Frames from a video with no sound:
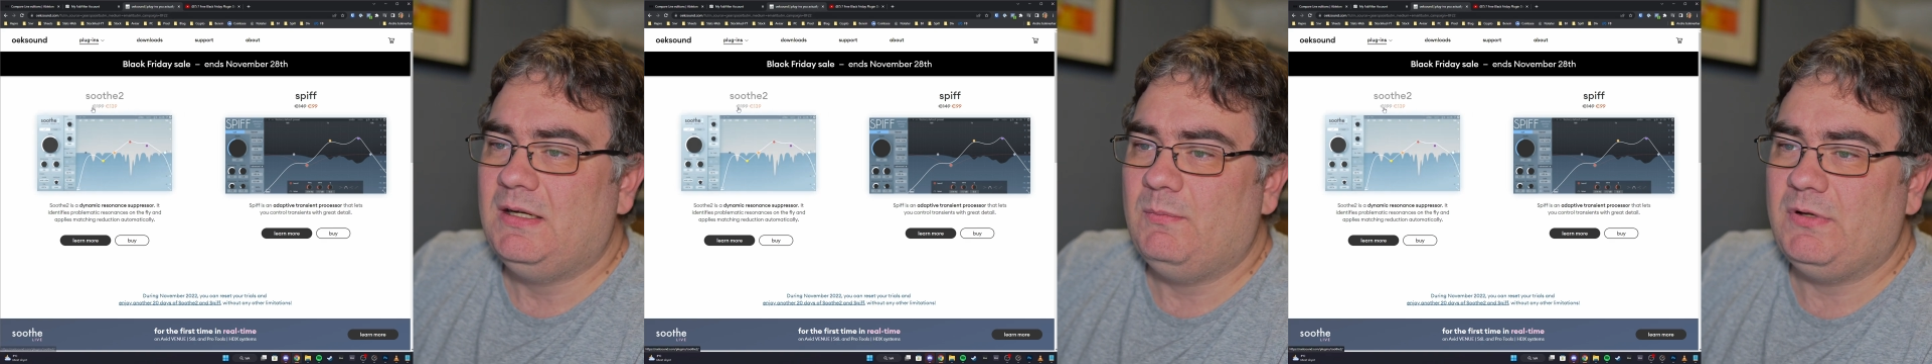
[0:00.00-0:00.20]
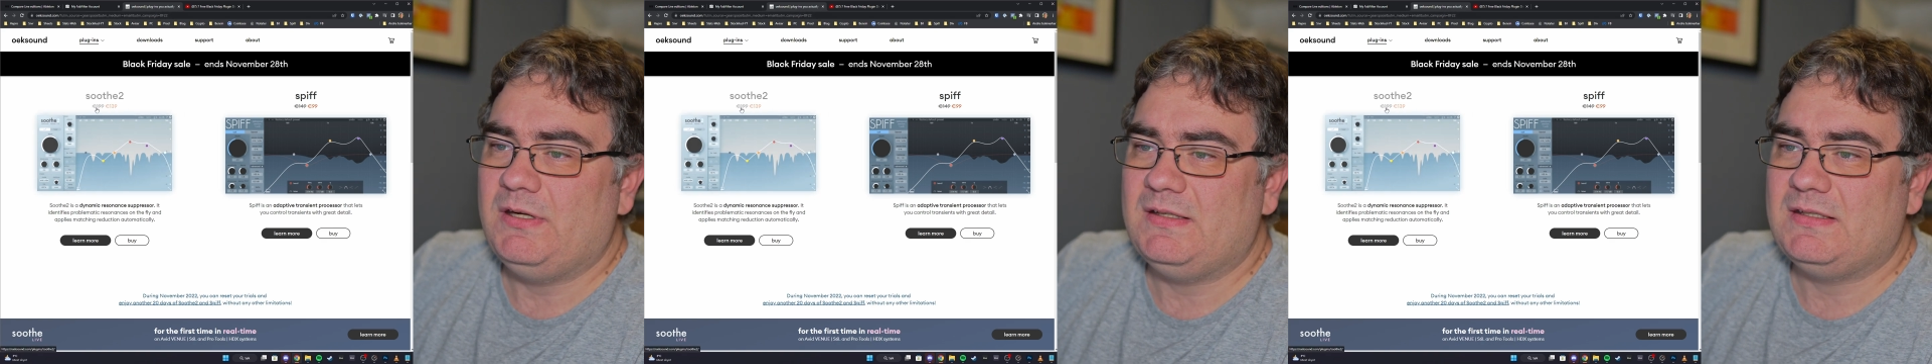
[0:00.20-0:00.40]

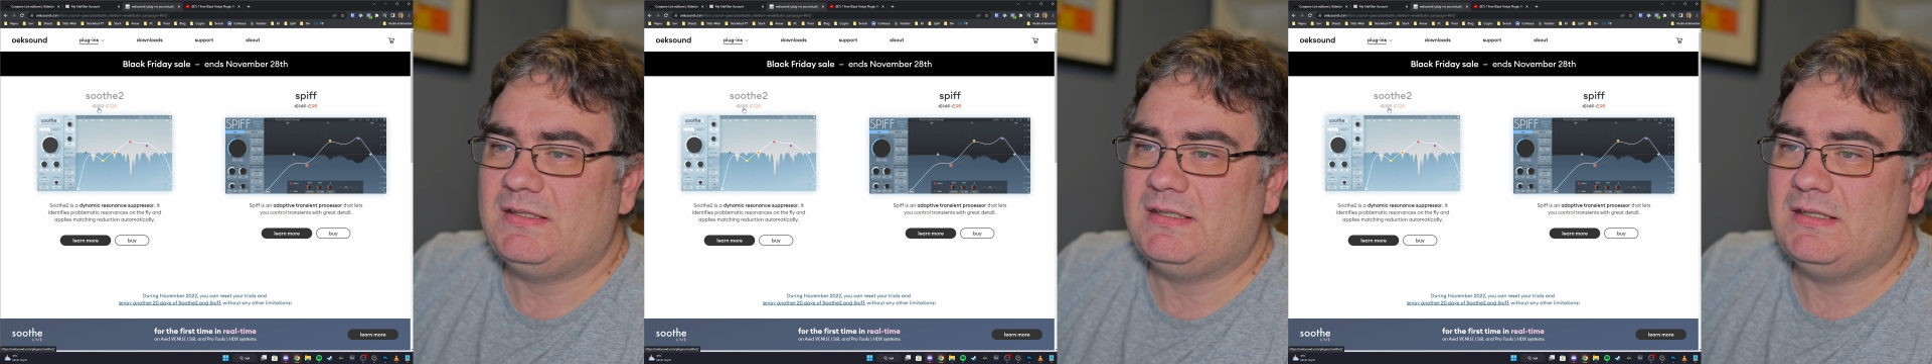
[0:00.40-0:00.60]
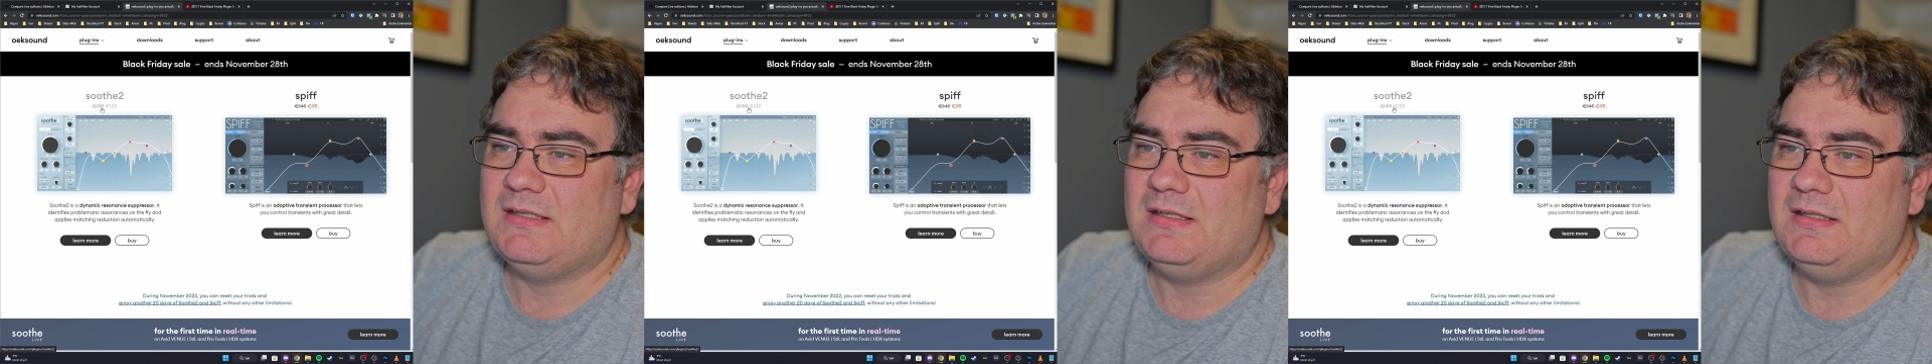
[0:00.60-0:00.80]
but
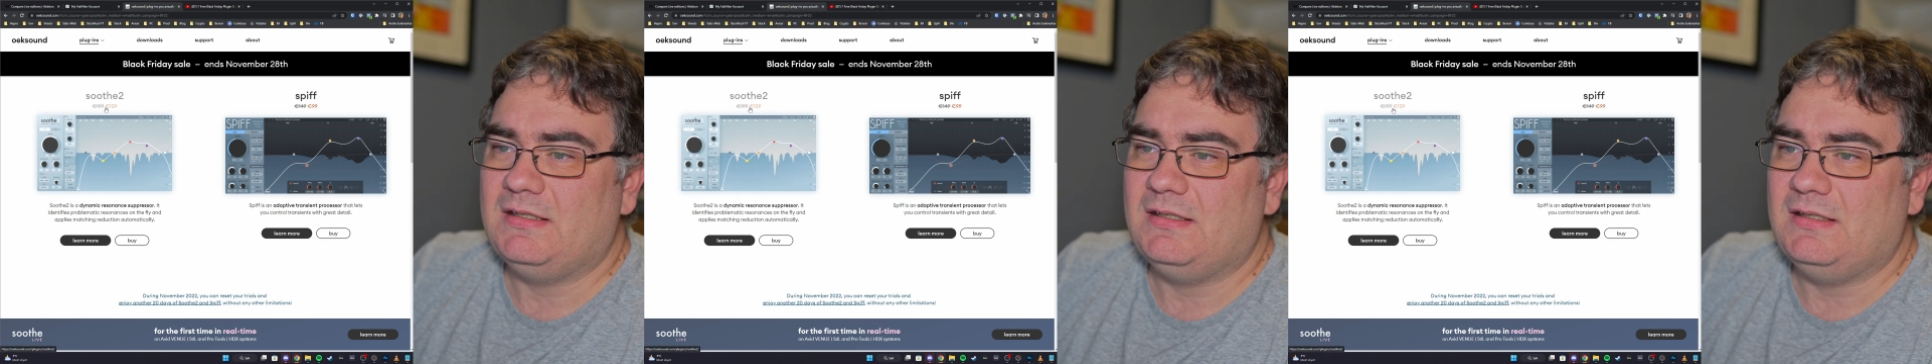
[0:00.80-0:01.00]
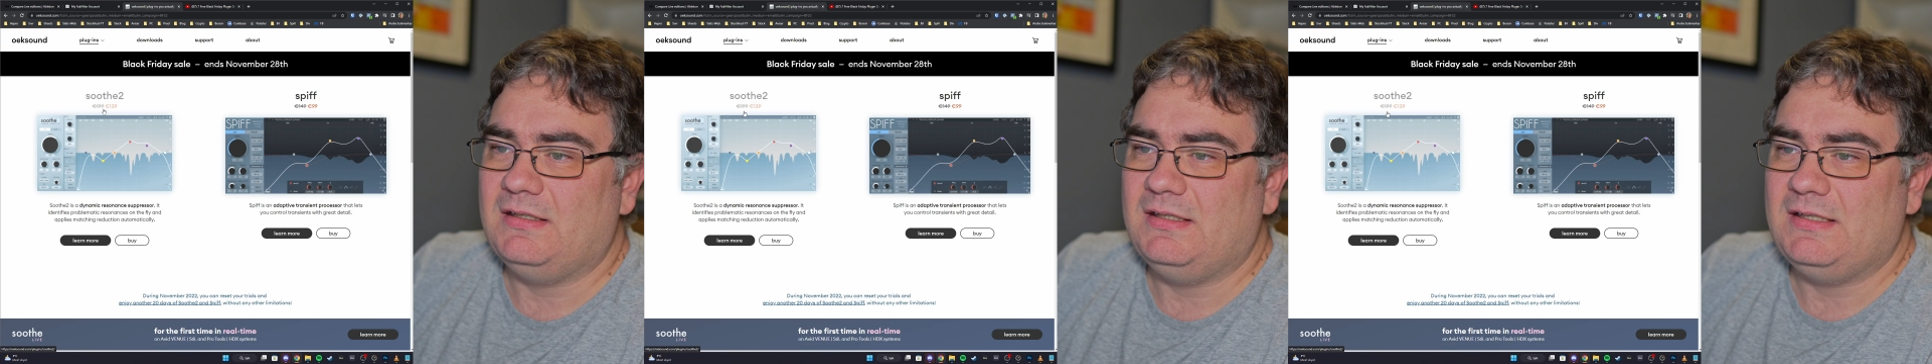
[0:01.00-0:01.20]
it's
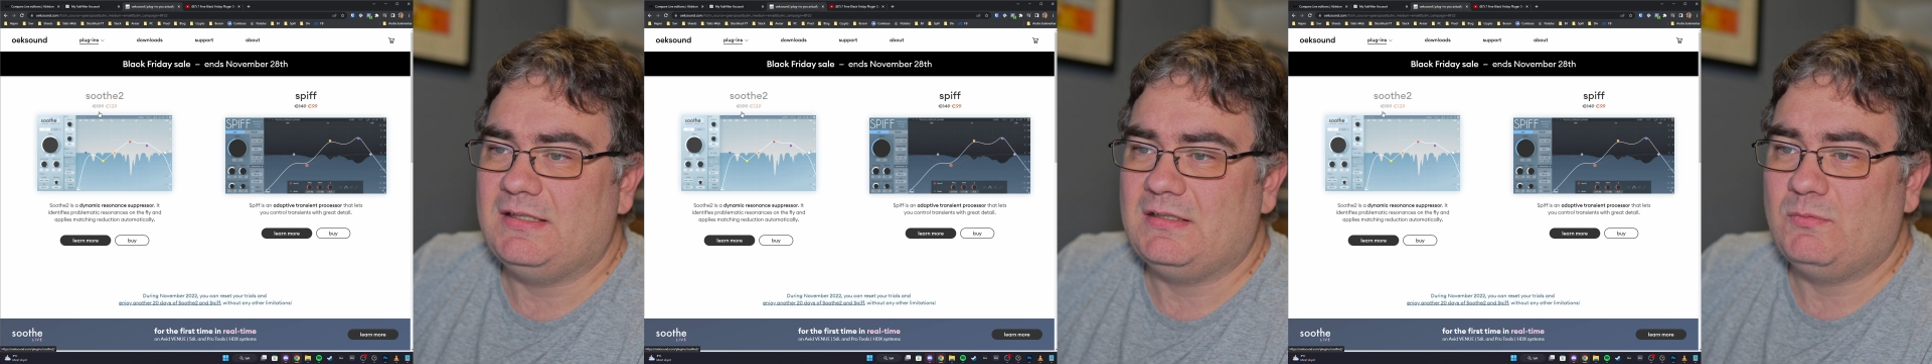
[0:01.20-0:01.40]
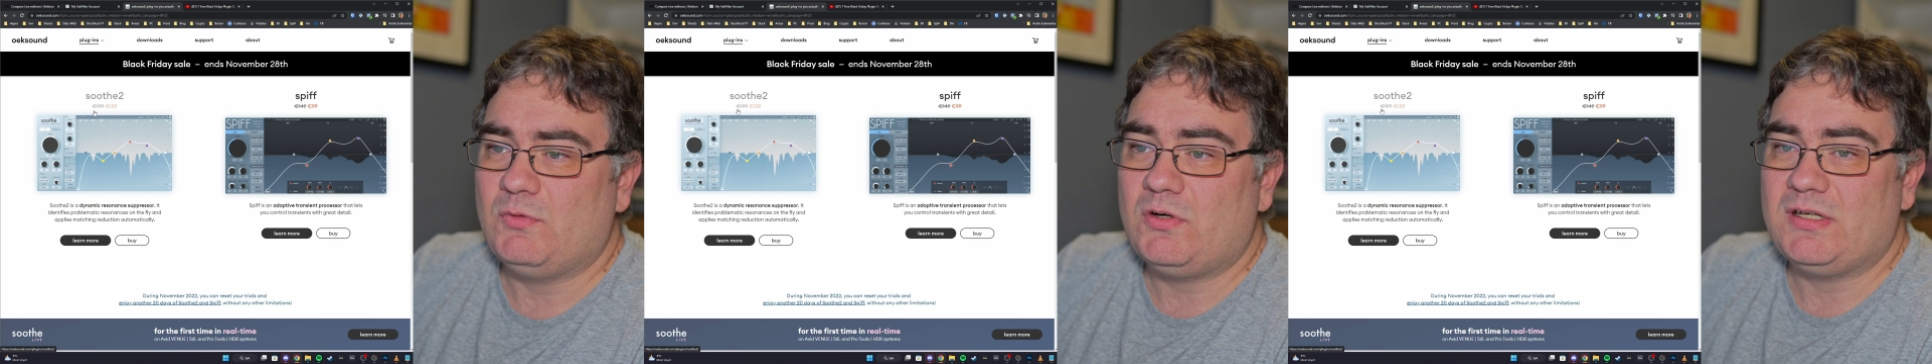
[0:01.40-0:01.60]

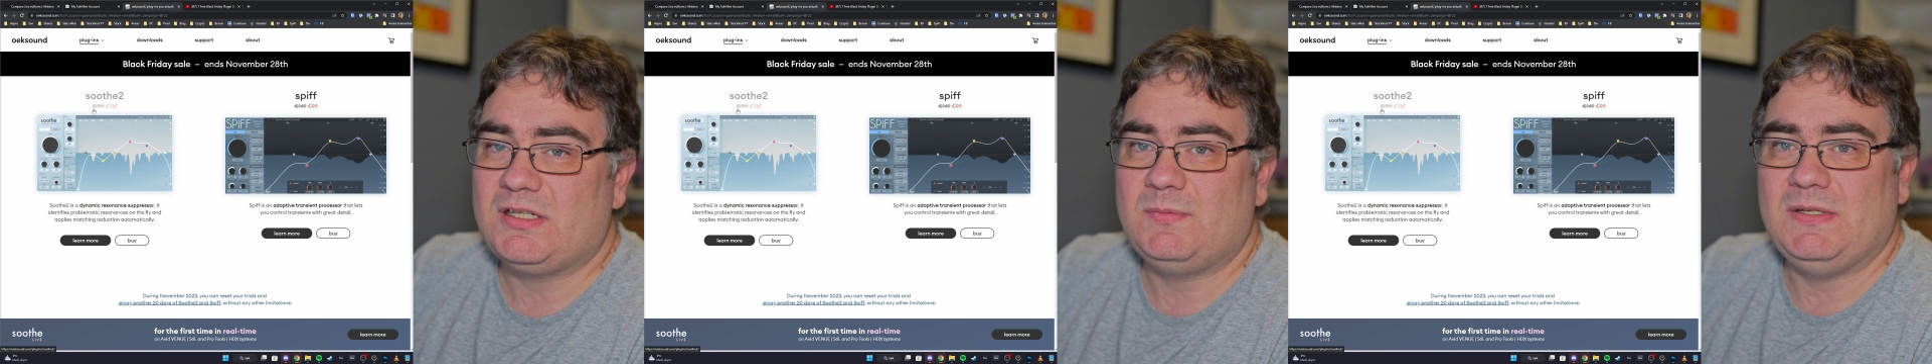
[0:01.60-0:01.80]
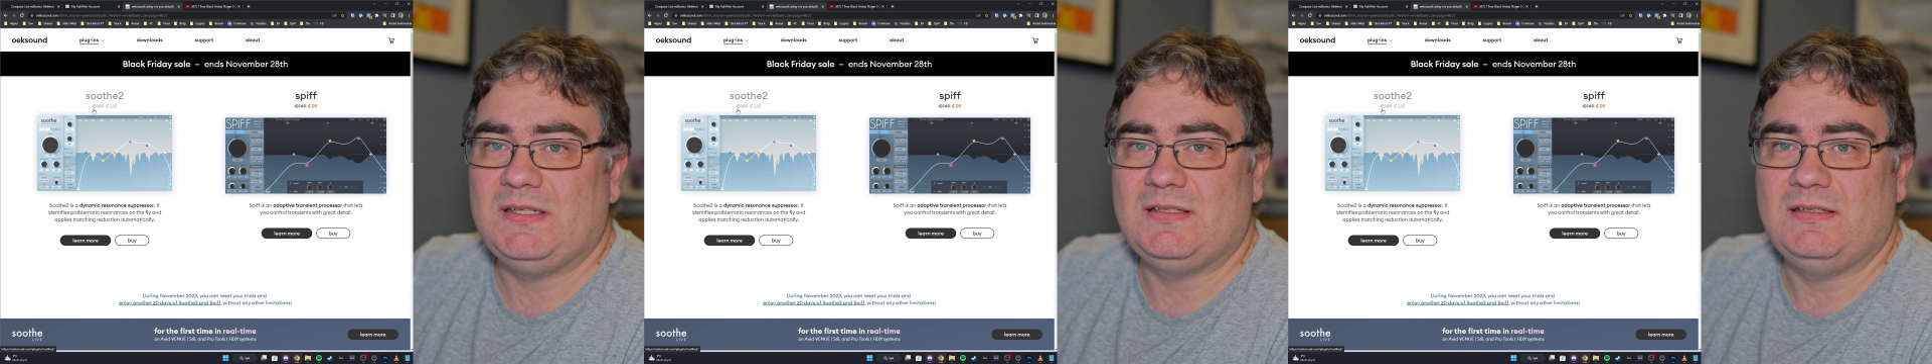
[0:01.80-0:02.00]
more
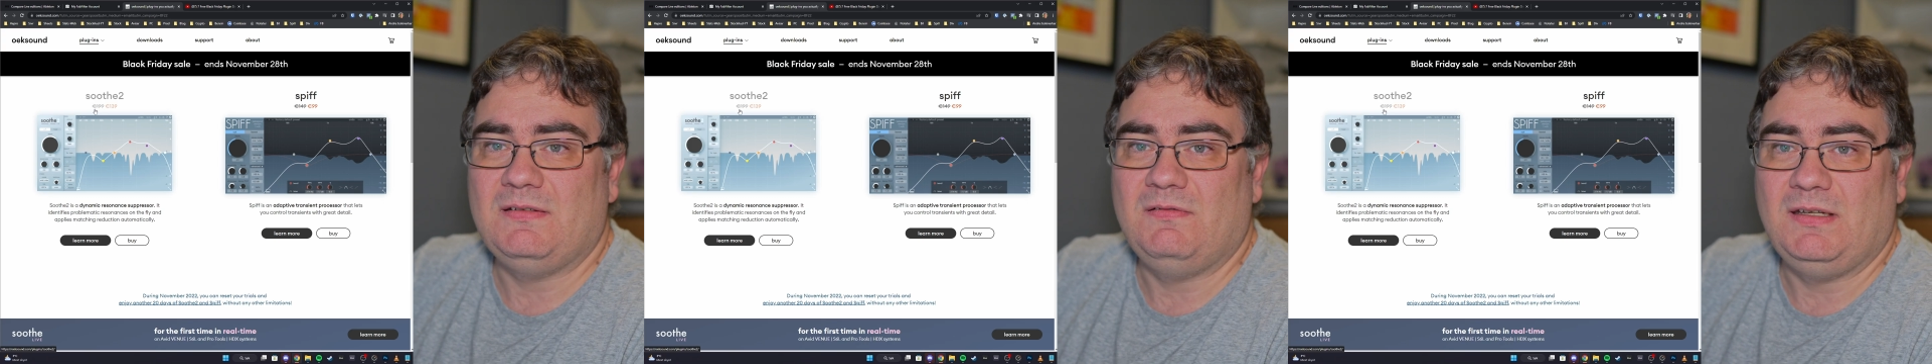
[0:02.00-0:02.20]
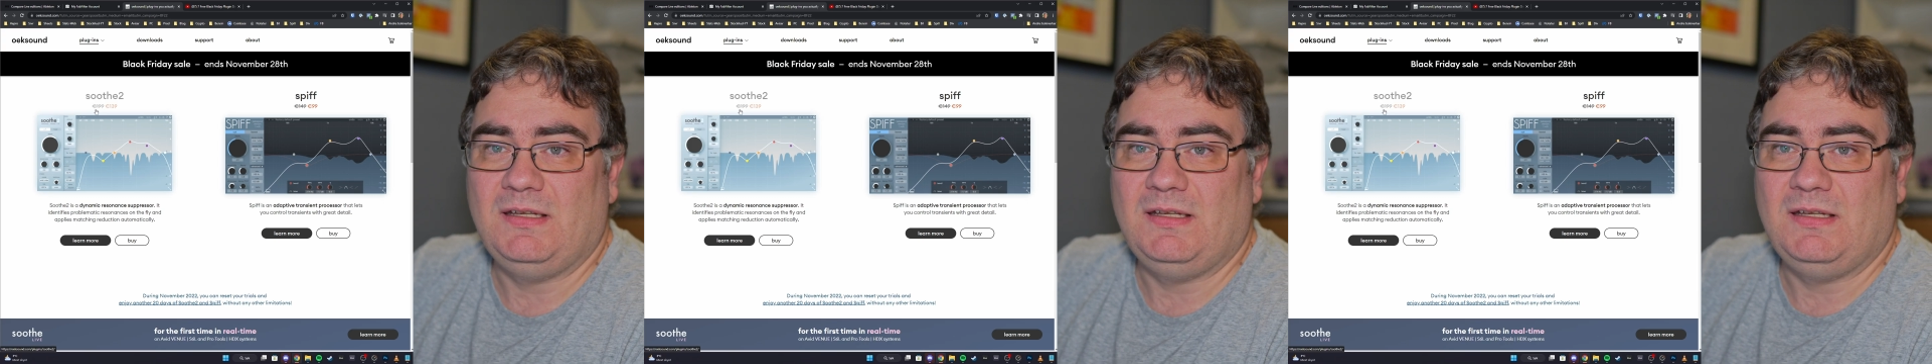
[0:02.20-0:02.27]
expensive